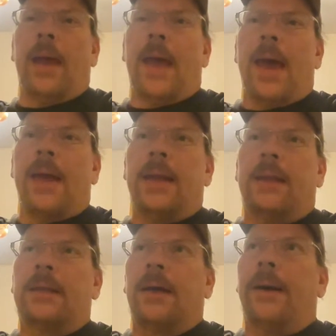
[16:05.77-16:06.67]
and
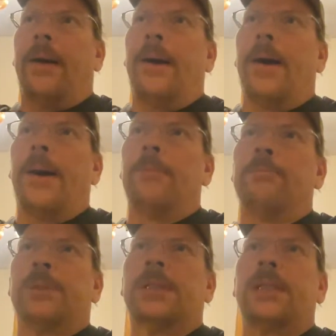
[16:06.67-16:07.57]
it
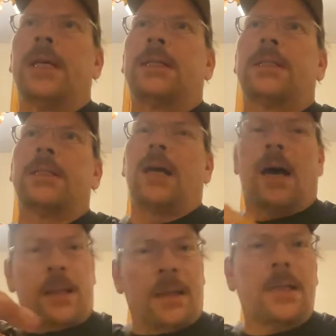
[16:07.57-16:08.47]
um, sits
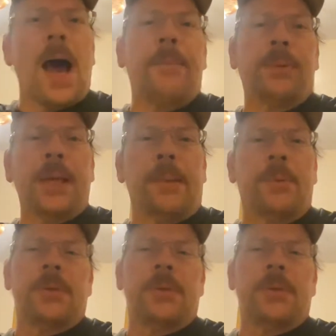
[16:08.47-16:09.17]
on the top lip.